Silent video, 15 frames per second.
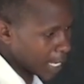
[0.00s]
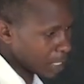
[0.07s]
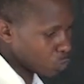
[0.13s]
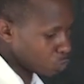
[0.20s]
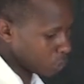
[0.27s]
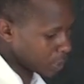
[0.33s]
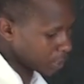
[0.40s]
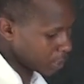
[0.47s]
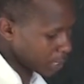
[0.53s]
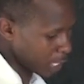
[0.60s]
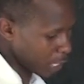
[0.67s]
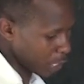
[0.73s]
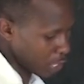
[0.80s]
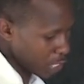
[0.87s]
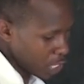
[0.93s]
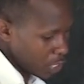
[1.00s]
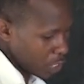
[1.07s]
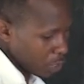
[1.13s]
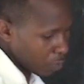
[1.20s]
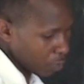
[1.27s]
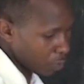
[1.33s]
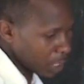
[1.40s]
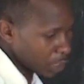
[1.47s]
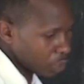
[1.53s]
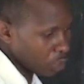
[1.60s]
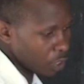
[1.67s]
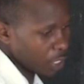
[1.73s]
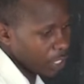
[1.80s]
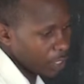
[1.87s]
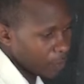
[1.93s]
as we say
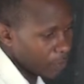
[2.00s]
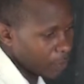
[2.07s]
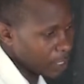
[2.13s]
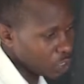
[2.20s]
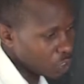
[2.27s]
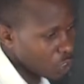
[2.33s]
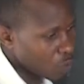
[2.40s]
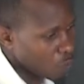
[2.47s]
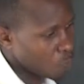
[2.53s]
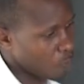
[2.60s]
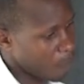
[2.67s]
Ratio increase